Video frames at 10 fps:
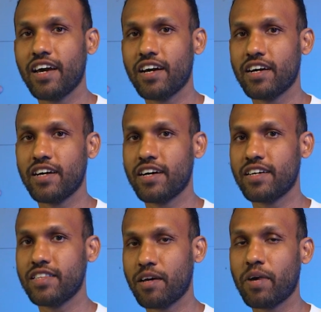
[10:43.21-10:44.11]

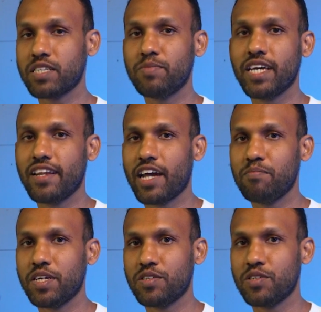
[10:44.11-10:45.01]
there must be an
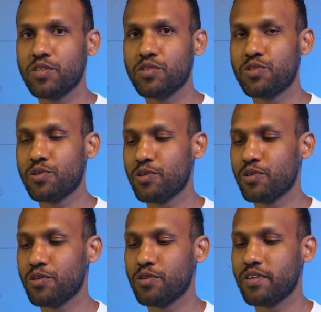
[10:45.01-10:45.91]
admin.
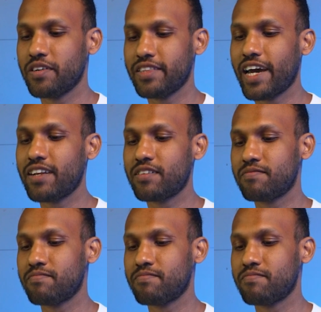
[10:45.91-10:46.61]
So that